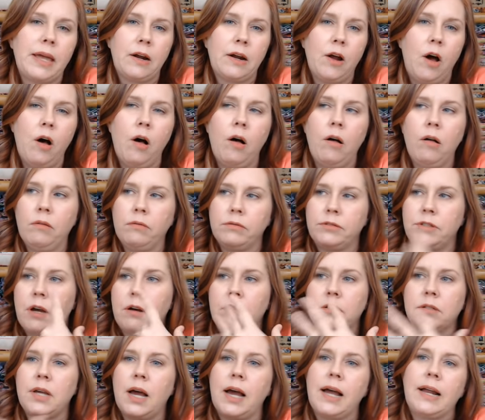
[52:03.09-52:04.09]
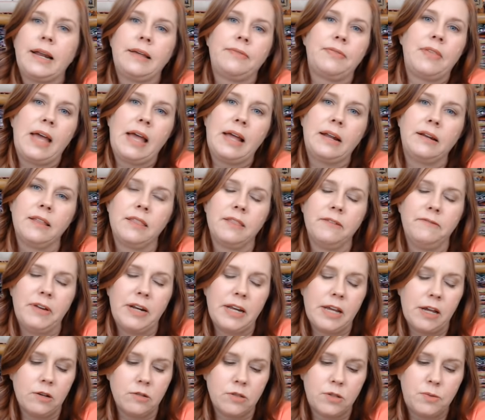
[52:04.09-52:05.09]
all tongue-tied at the end of the
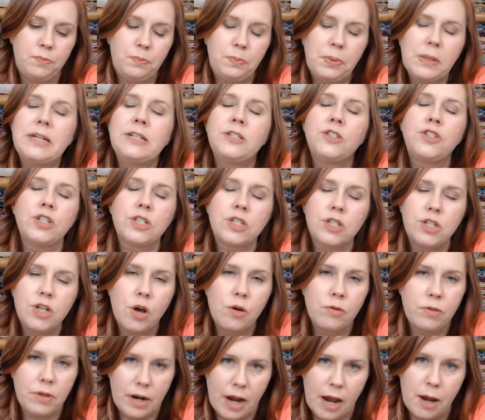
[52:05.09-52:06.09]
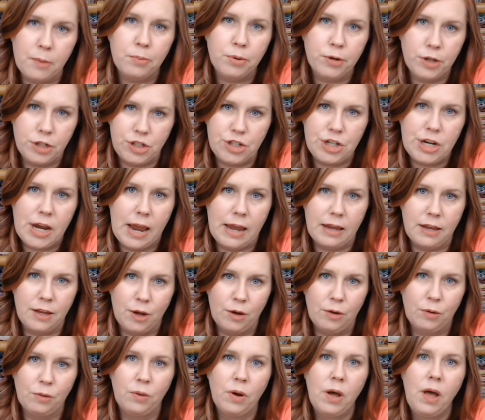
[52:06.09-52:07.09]
videos. Please just know that I appreciate
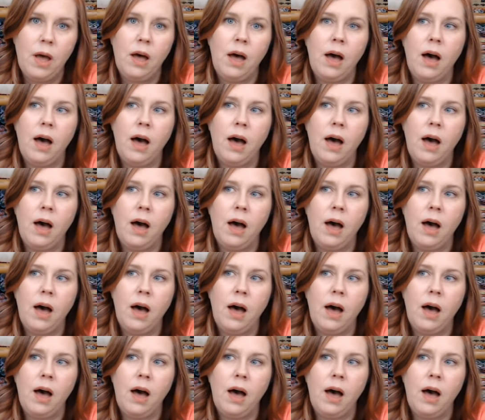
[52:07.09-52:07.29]
you.